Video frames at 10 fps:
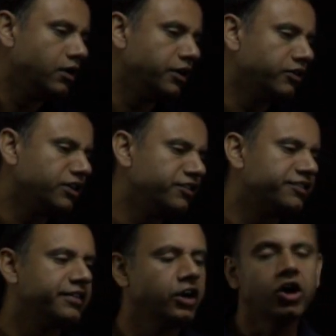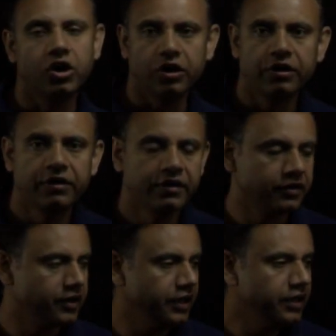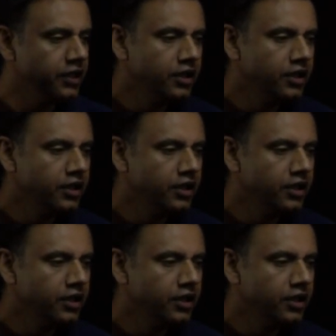You can just say r. Okay,